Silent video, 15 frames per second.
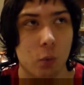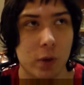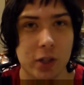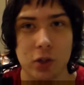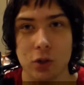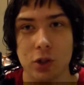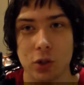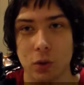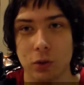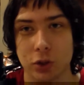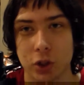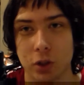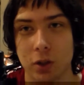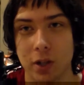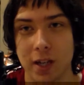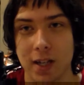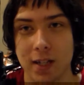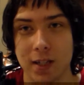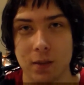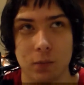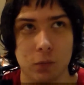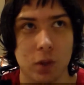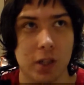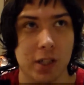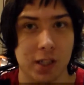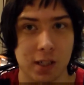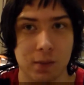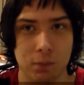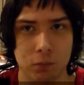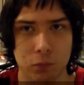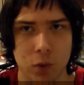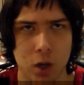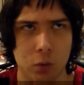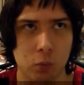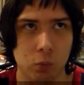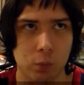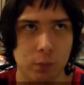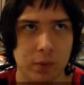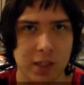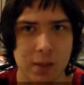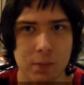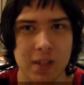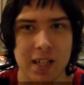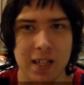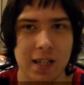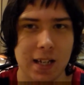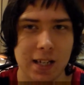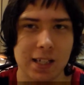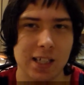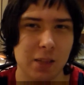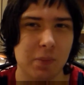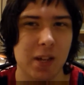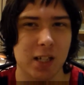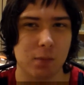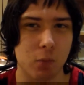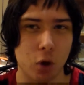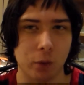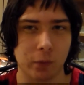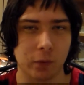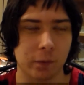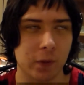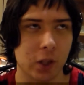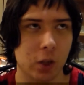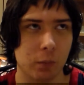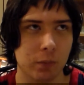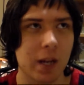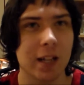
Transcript: Winter Soldier was, well, to me, is the best Marvel film.